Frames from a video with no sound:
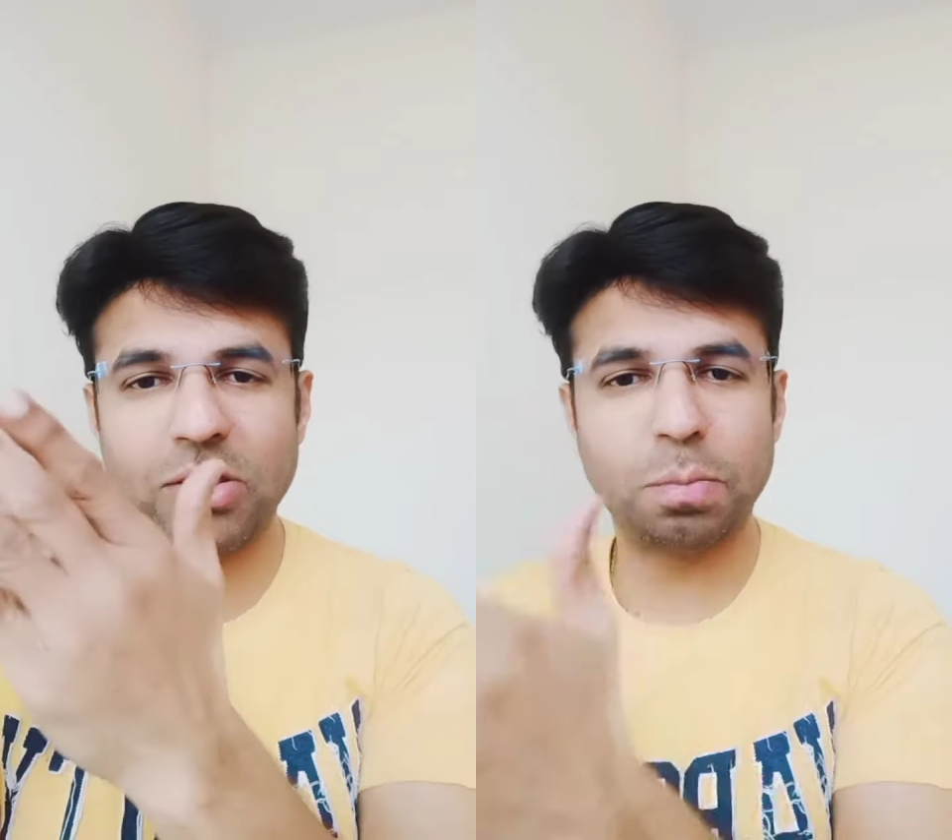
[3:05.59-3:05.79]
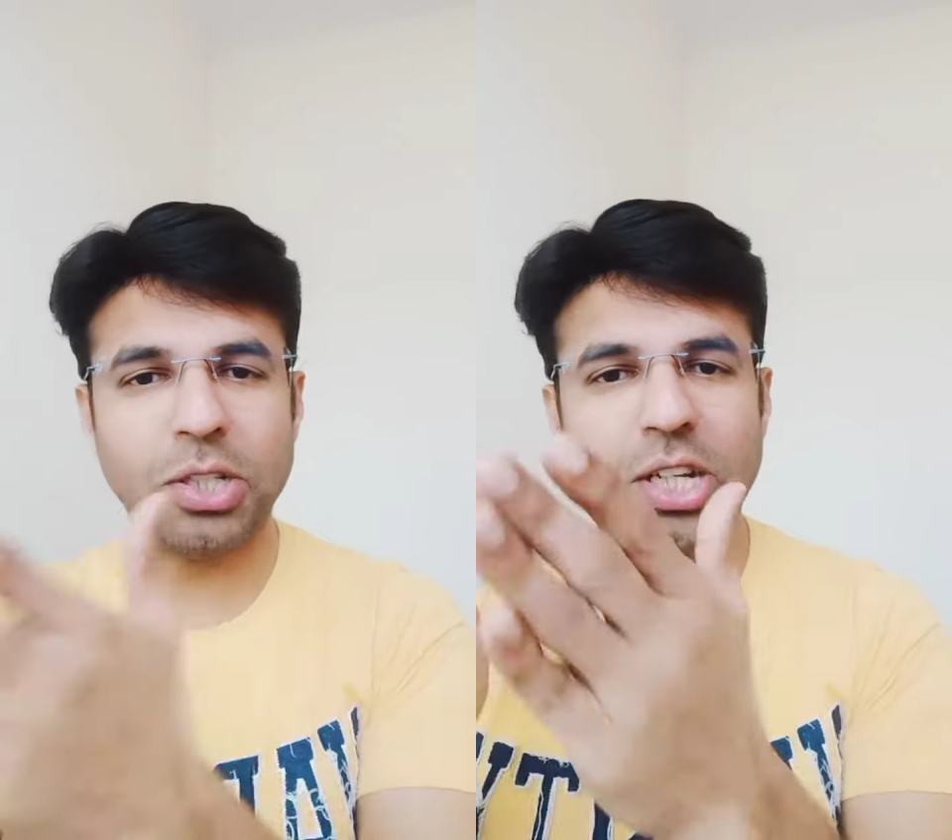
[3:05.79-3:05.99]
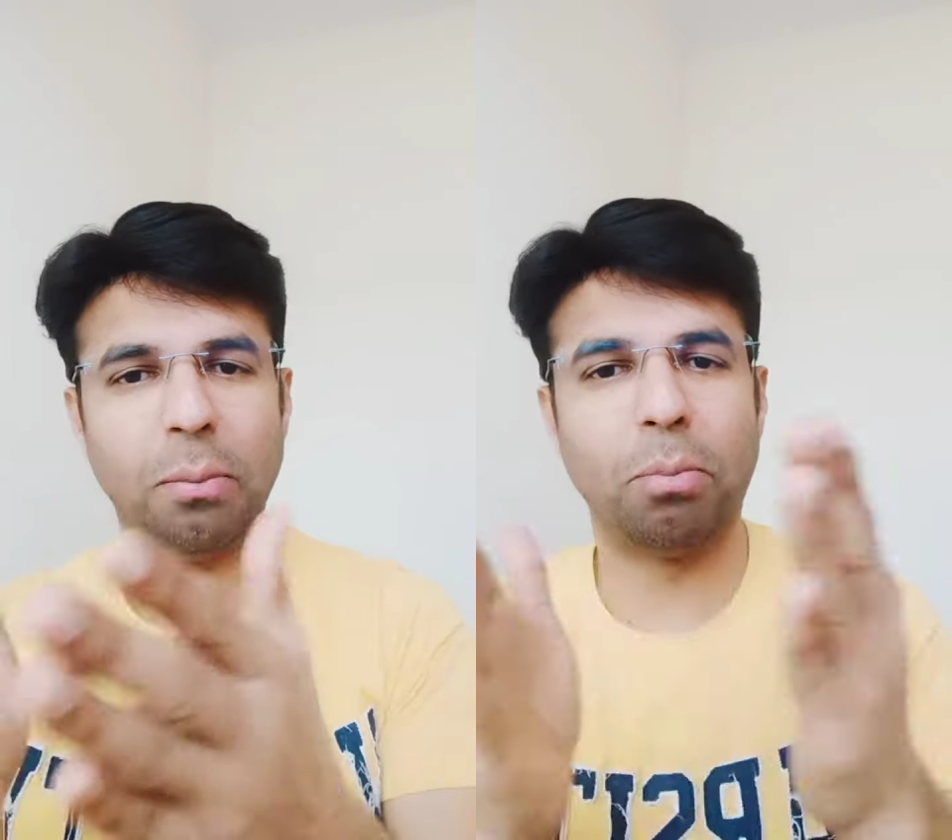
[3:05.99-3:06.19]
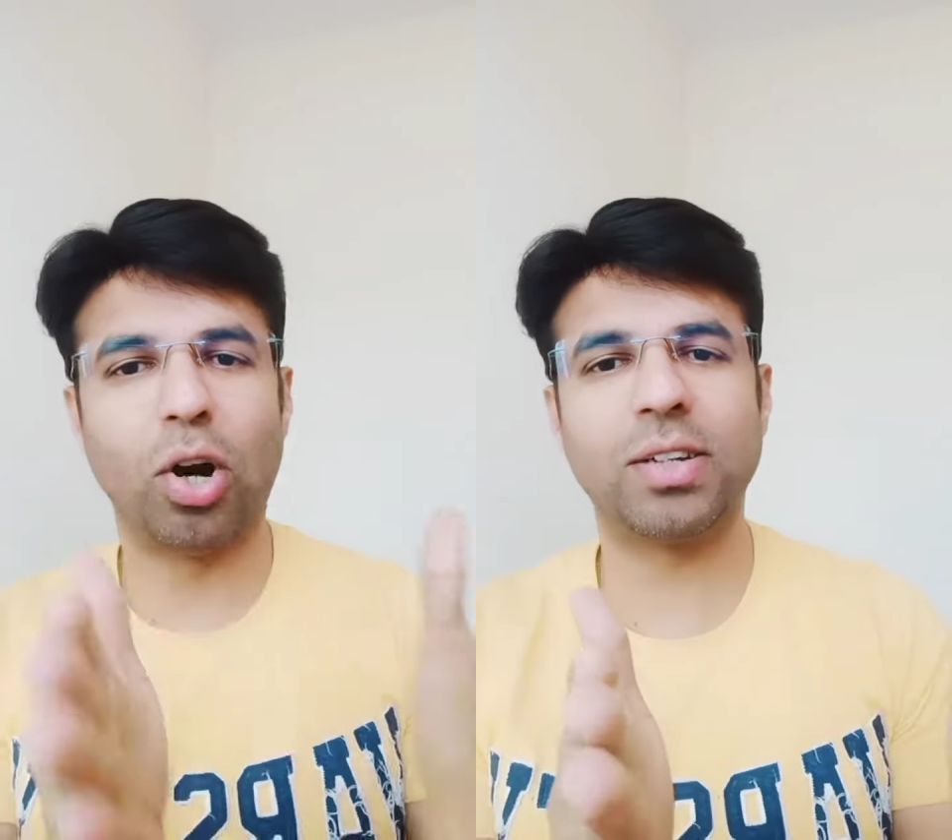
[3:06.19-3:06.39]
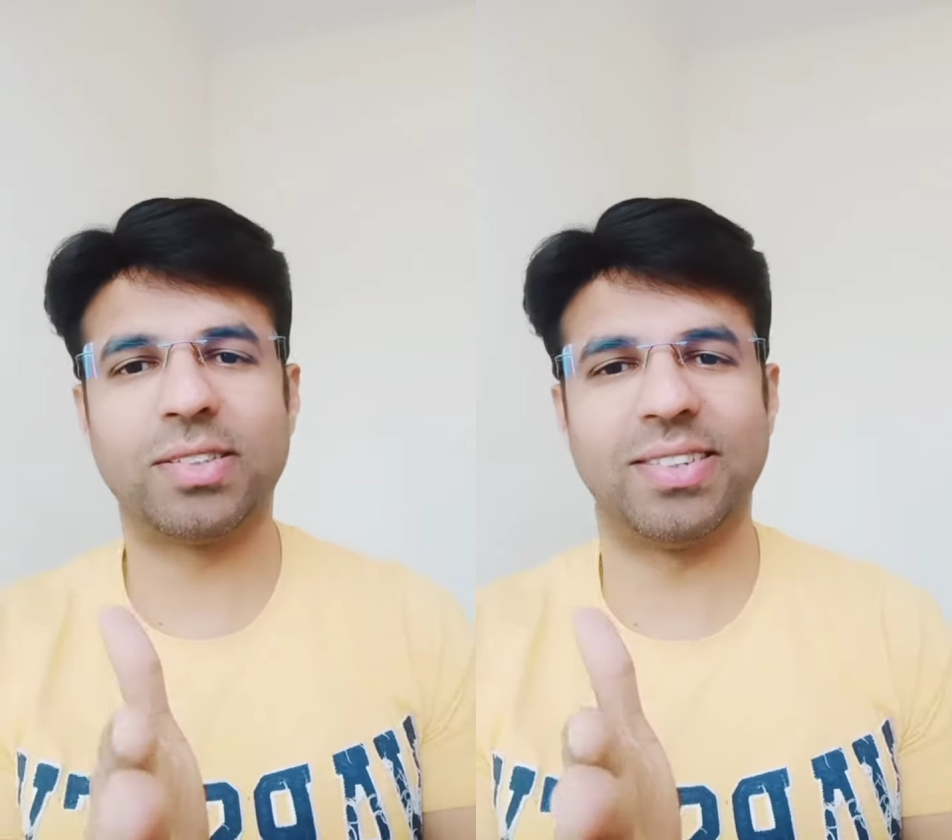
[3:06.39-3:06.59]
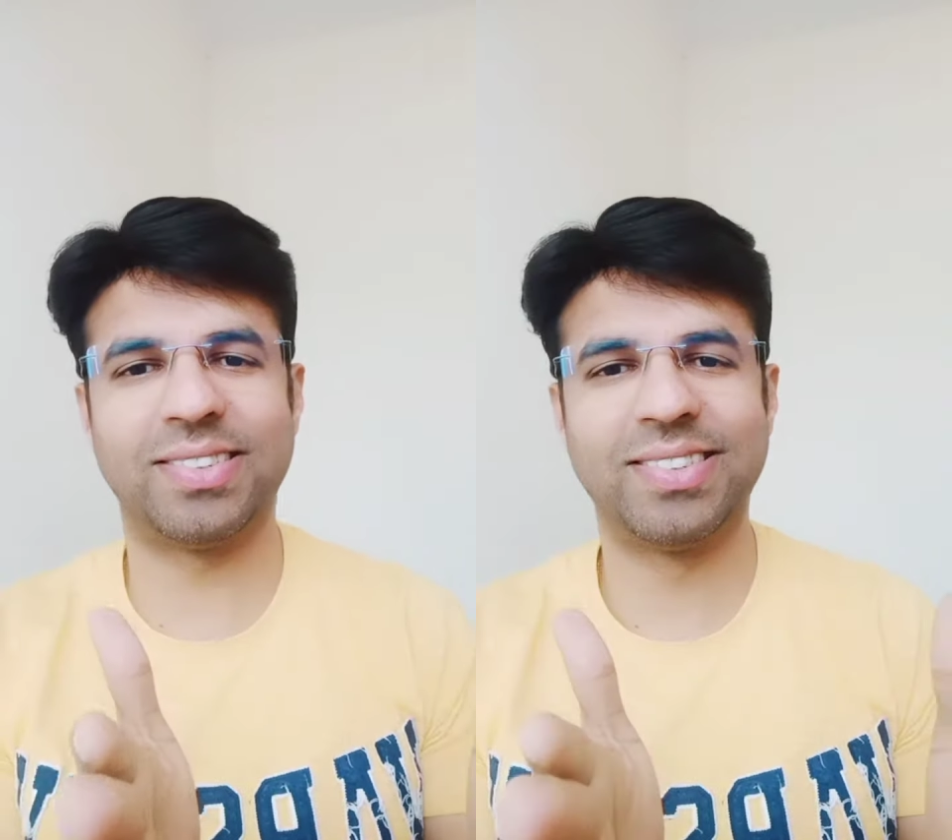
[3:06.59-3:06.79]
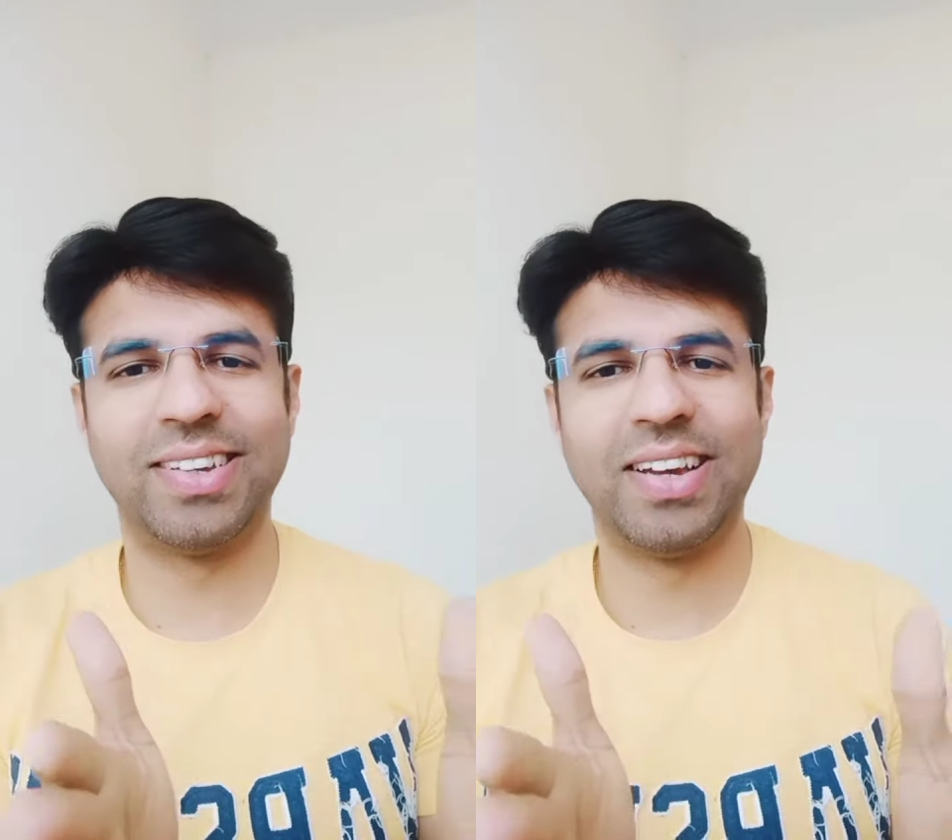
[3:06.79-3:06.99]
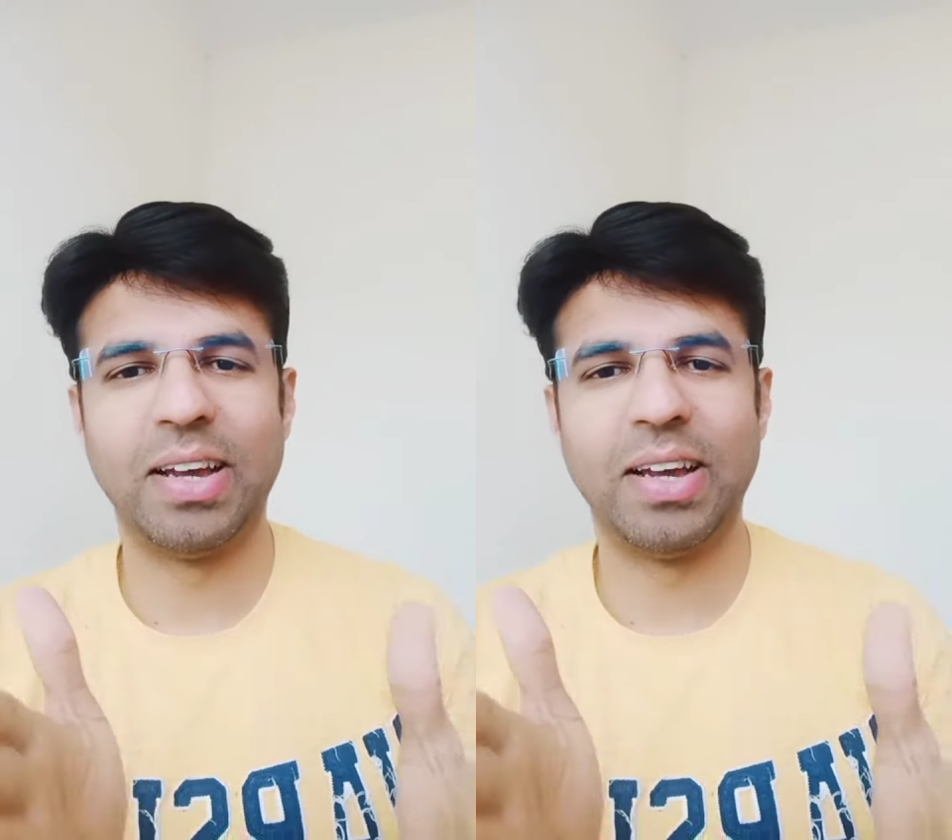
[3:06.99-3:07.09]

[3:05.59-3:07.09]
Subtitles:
special boxes,